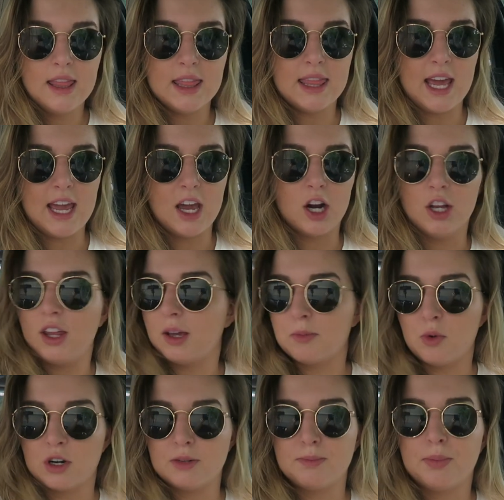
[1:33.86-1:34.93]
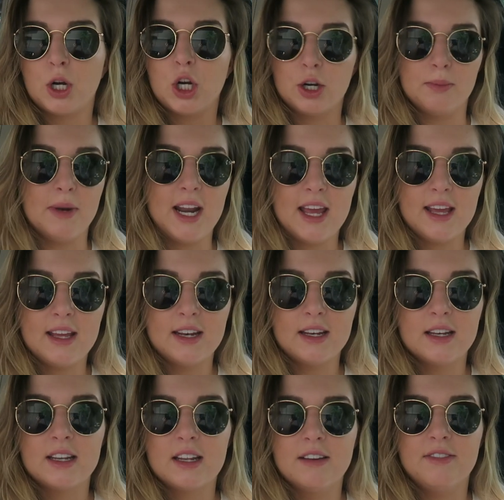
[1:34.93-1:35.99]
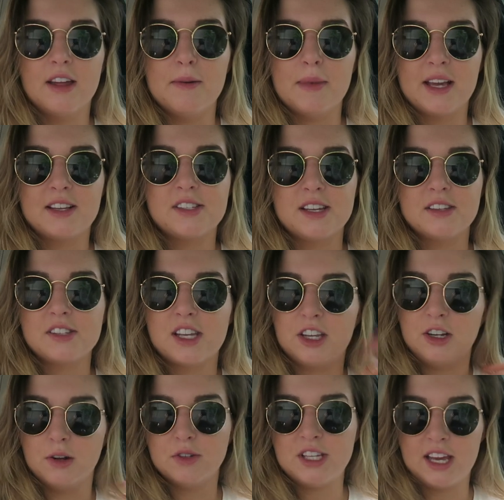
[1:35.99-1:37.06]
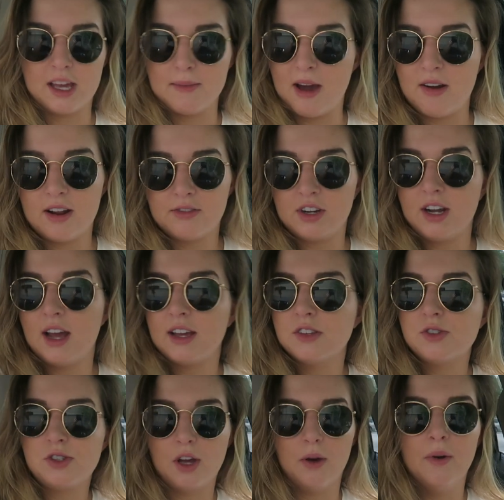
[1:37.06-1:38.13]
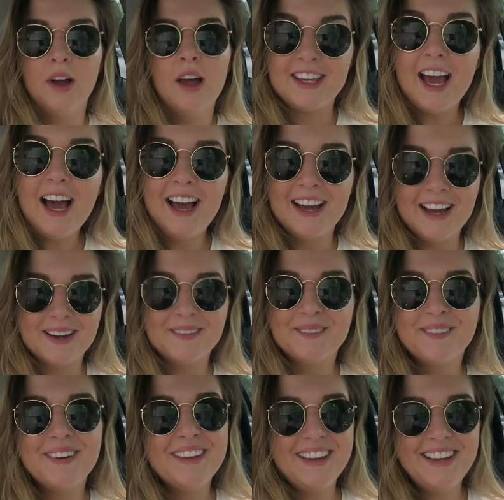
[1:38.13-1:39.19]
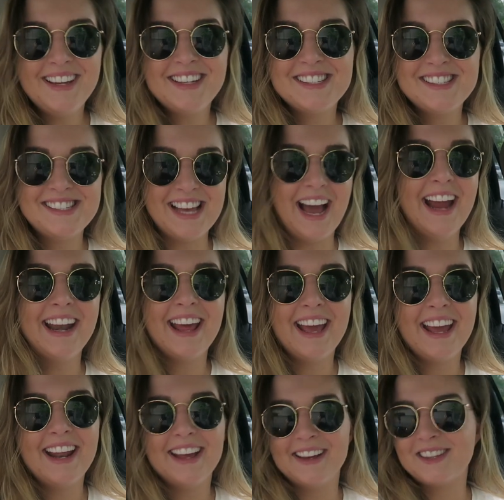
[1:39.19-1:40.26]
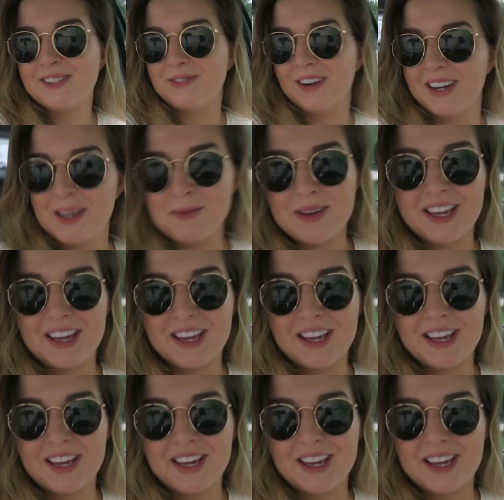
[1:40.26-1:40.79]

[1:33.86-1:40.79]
they are like more permanent, if that makes sense. Like, you don't take them out every night. So yeah, I'm really excited. It's funny